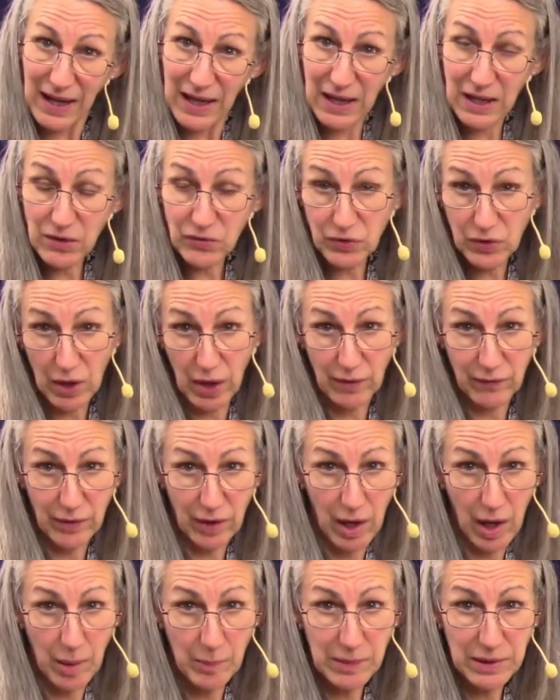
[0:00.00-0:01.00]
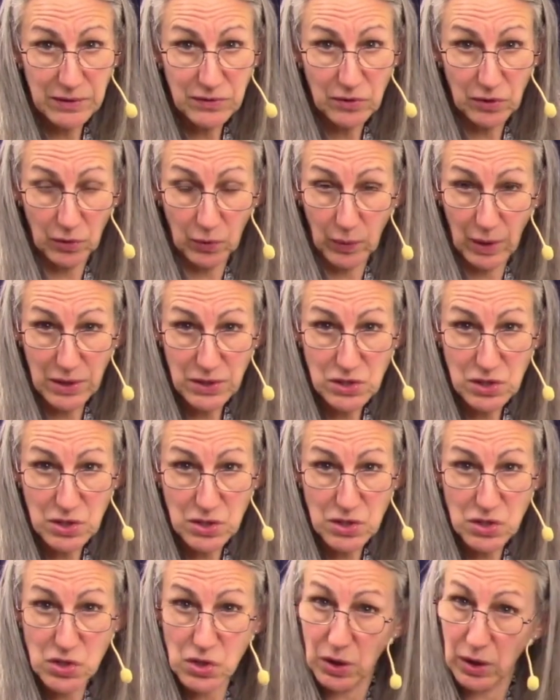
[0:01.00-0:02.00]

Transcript: And if you have comments or questions,